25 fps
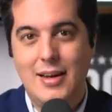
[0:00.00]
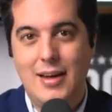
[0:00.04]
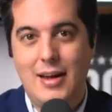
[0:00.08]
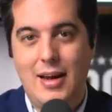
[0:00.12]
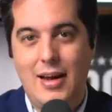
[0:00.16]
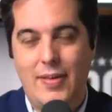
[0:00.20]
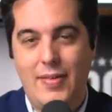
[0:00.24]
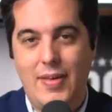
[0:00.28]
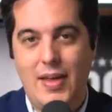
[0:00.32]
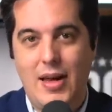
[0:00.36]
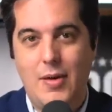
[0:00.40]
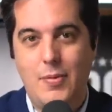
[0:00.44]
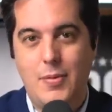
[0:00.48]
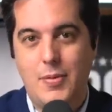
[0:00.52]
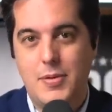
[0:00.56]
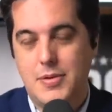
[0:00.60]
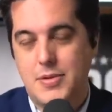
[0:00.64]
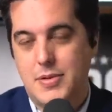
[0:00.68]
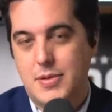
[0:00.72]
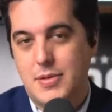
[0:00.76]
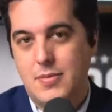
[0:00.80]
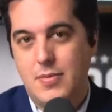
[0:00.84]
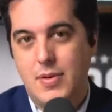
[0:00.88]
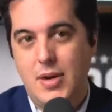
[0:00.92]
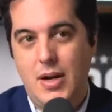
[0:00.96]
And that
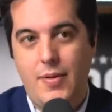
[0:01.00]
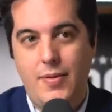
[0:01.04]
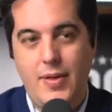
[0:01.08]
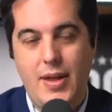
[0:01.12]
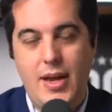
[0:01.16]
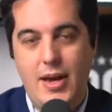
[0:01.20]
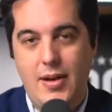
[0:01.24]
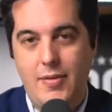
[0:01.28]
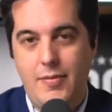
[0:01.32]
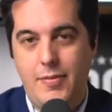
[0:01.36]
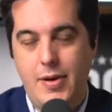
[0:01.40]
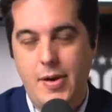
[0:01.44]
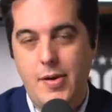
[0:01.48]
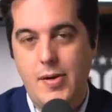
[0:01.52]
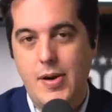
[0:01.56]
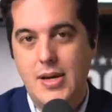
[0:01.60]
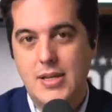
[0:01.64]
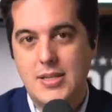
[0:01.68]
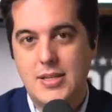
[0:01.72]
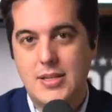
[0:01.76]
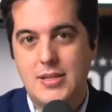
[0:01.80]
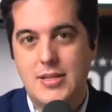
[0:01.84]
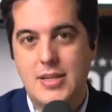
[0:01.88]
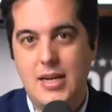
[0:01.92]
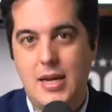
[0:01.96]
was, you know, they had
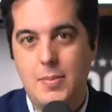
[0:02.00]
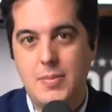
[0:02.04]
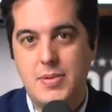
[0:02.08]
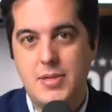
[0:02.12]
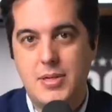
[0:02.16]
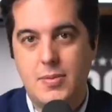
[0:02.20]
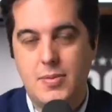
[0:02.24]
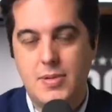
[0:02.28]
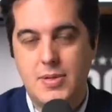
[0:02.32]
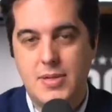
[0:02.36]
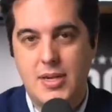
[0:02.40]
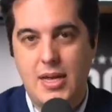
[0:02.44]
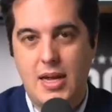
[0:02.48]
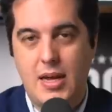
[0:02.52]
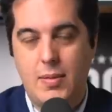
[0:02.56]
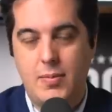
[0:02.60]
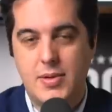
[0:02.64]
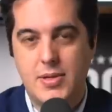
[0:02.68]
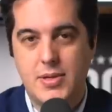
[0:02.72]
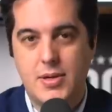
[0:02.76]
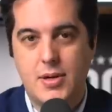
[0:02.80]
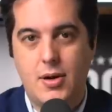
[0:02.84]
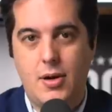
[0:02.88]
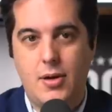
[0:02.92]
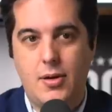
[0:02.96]
various attempts to
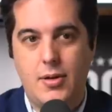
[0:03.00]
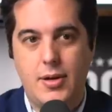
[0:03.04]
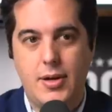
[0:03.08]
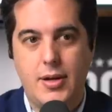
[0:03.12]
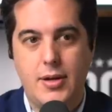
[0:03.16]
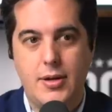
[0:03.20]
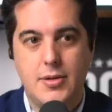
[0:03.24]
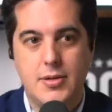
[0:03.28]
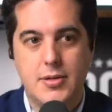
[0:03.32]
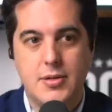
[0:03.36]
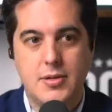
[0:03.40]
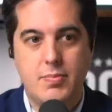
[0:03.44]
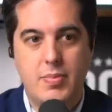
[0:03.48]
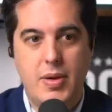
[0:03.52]
establish colonies.